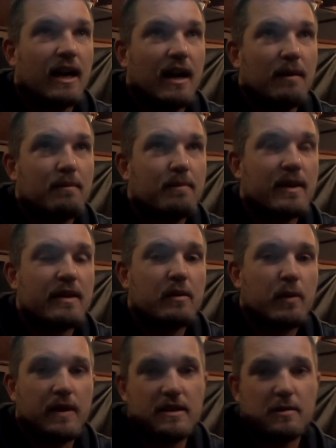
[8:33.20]
the
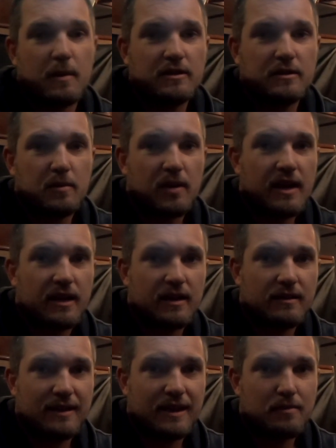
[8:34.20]
weather's supposed to break
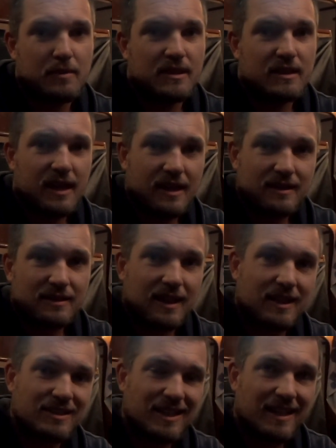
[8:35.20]
around midday /
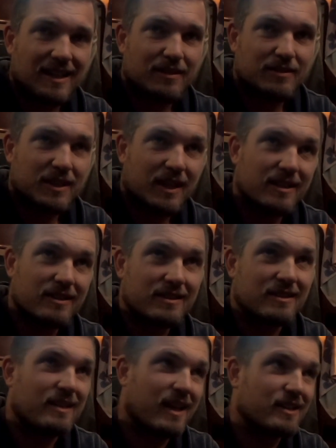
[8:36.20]
late
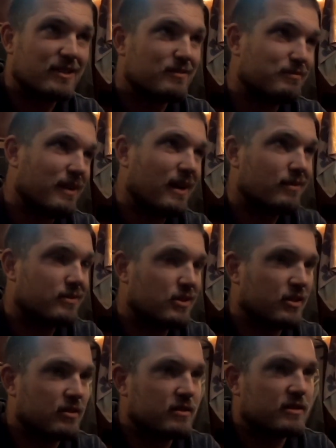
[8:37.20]

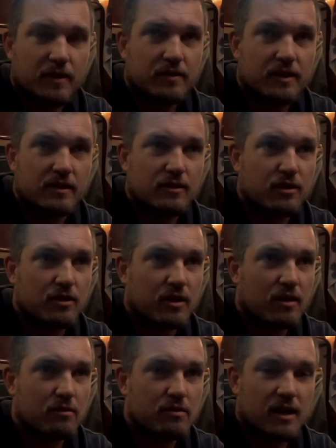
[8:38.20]
afternoon. So everything's looking
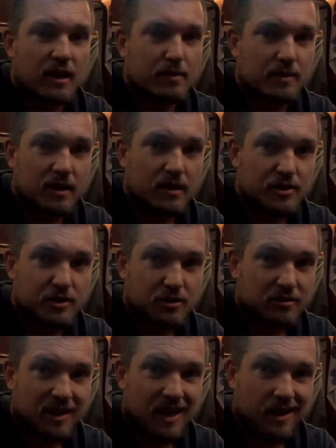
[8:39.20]
alright. We'll rug up and go ashore
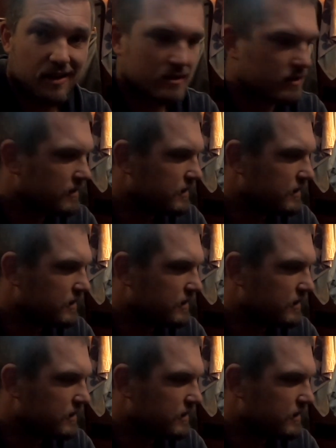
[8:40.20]
regardless.